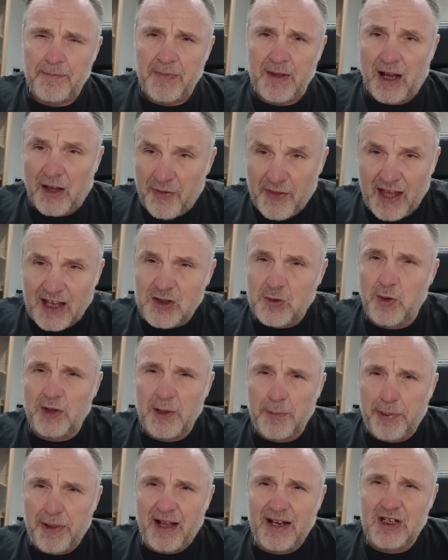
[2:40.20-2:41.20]
And that's what the
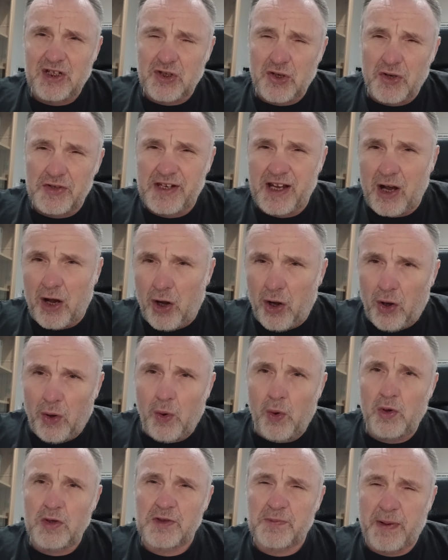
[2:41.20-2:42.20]
pledge does. It
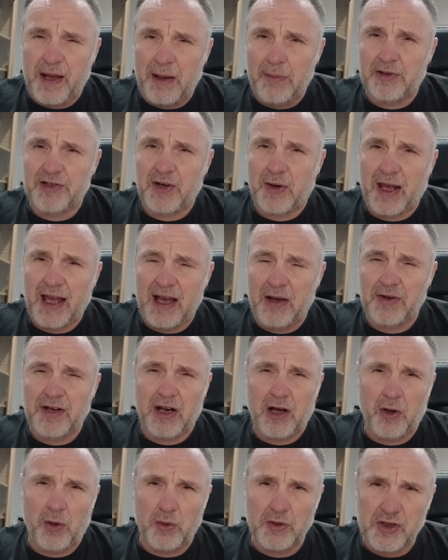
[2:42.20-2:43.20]
holds people to account. It
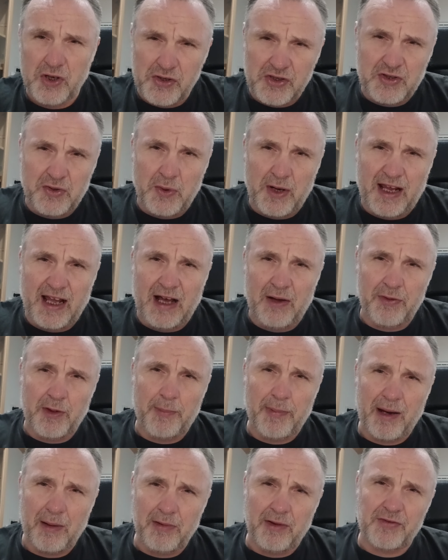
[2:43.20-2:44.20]
holds us to account, the
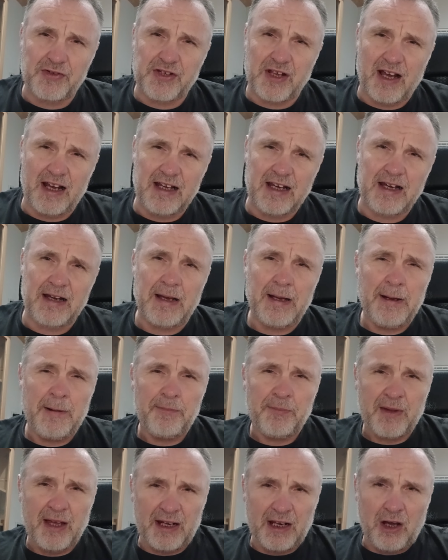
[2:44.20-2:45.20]
people that have signed it,
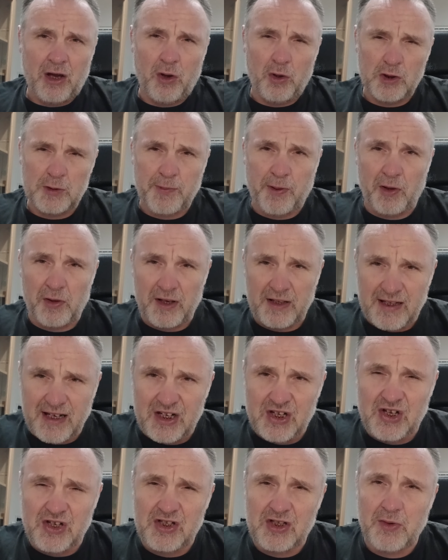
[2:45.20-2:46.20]
and it holds
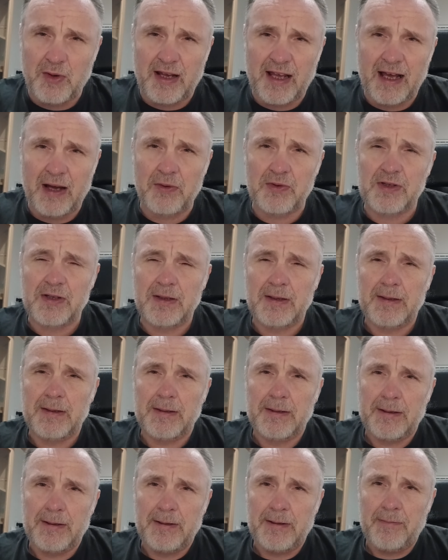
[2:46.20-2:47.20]
politicians to account.
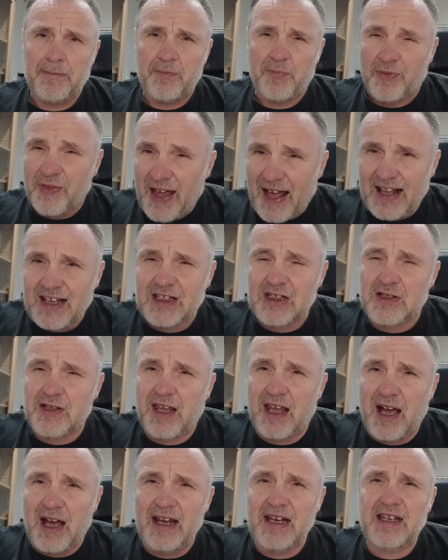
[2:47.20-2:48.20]
That's
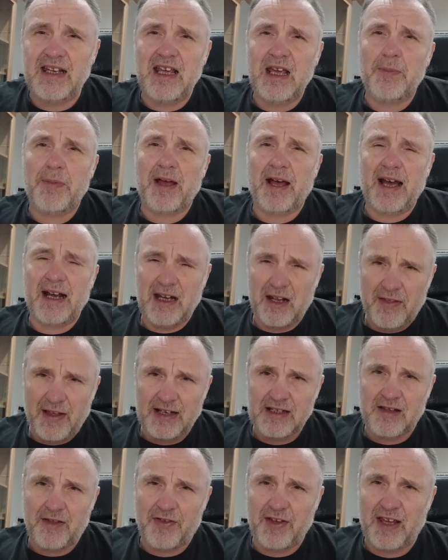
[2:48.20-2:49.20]
the idea behind it.
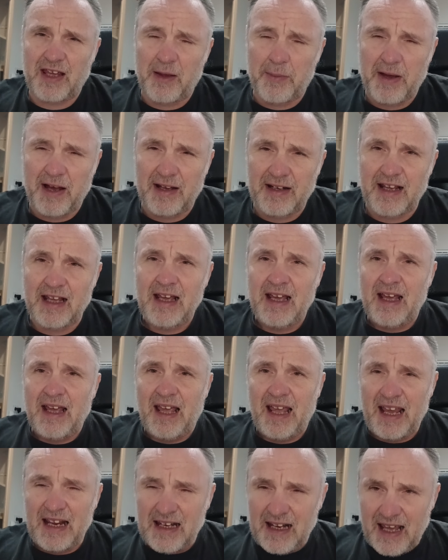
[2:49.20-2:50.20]
That's the thinking behind it.
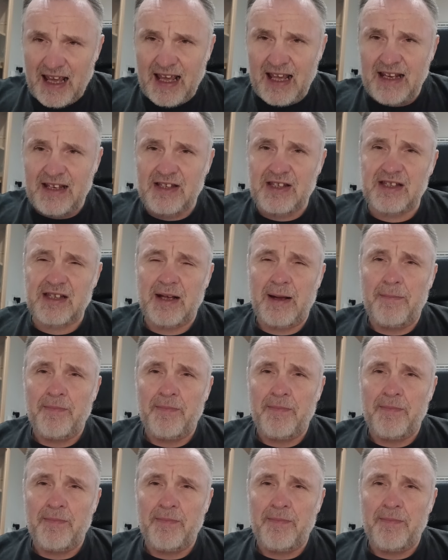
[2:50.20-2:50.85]
It is